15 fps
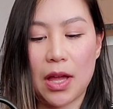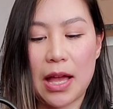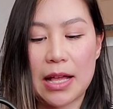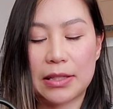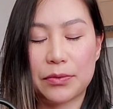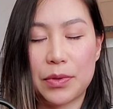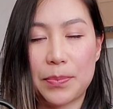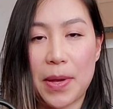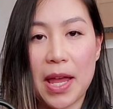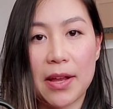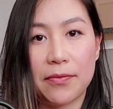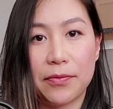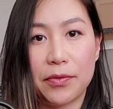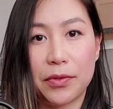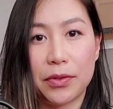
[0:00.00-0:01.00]
as we
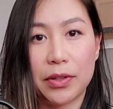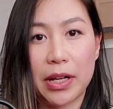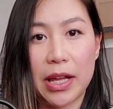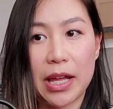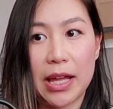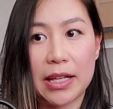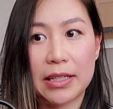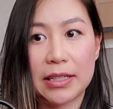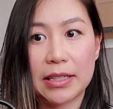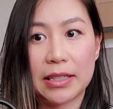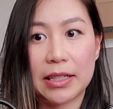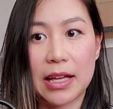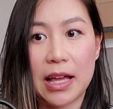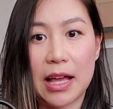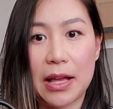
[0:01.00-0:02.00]
paid for it,
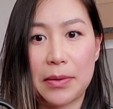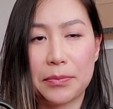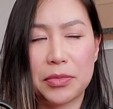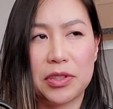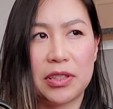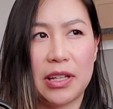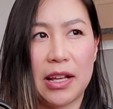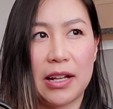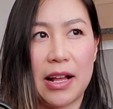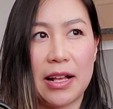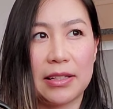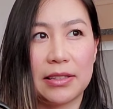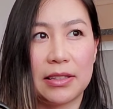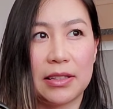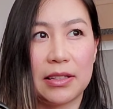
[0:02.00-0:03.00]
she had
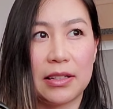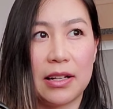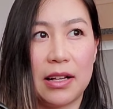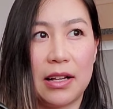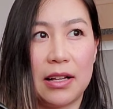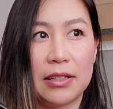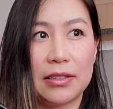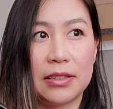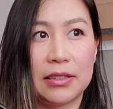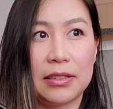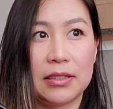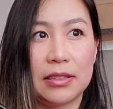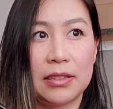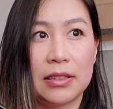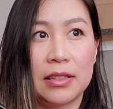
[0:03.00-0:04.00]
asked us,
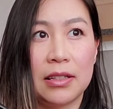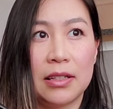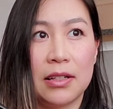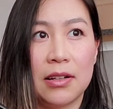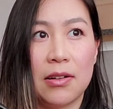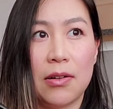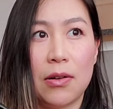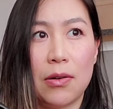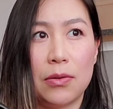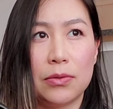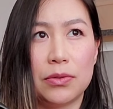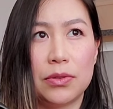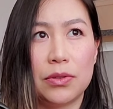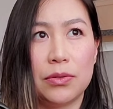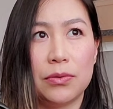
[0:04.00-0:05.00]

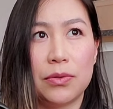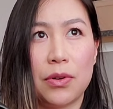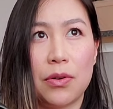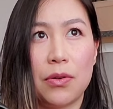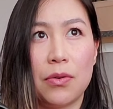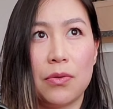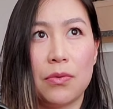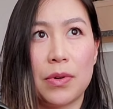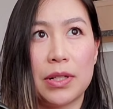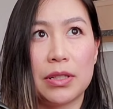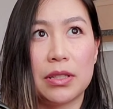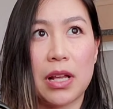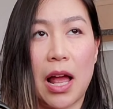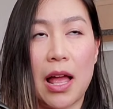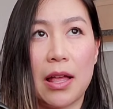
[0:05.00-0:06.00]
oh, do you know
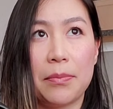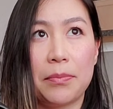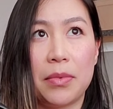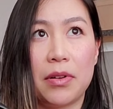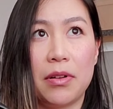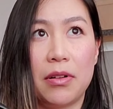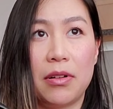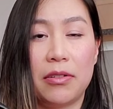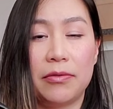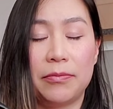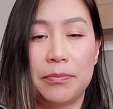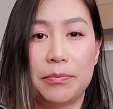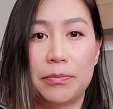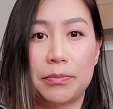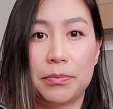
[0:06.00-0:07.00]
what type of
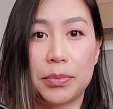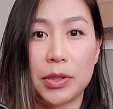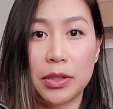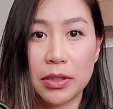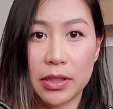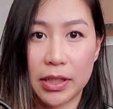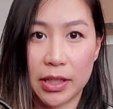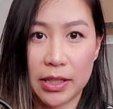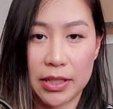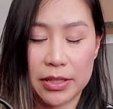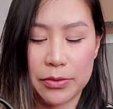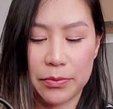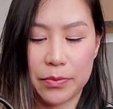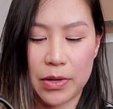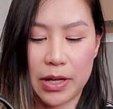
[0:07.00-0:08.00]
Birkin
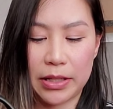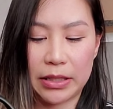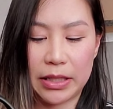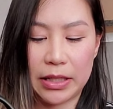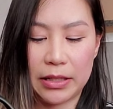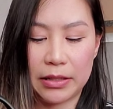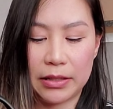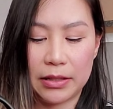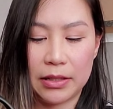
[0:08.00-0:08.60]
you wanted?